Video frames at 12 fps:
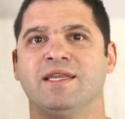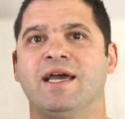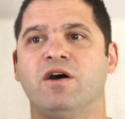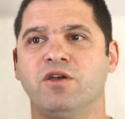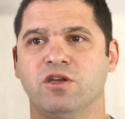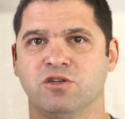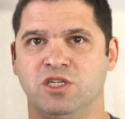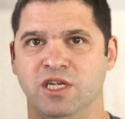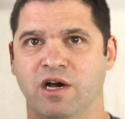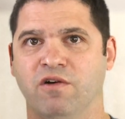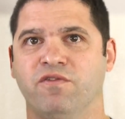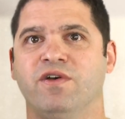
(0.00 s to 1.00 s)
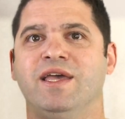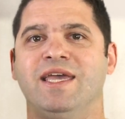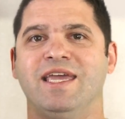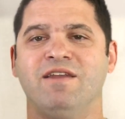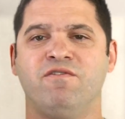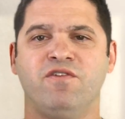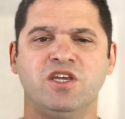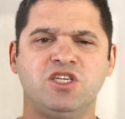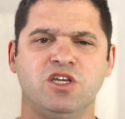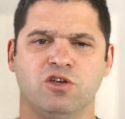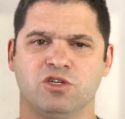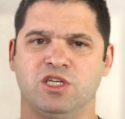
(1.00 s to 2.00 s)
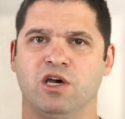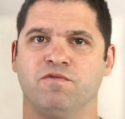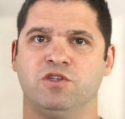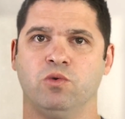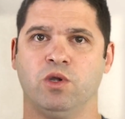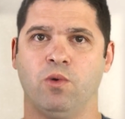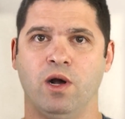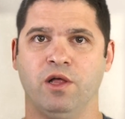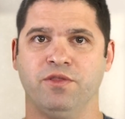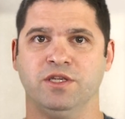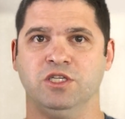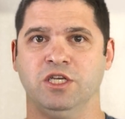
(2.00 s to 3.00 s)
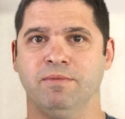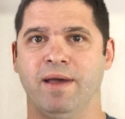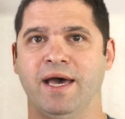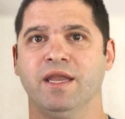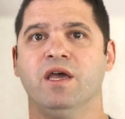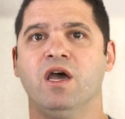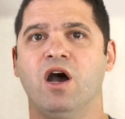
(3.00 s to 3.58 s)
Tell yourself, envision yourself doing well on the GMAT.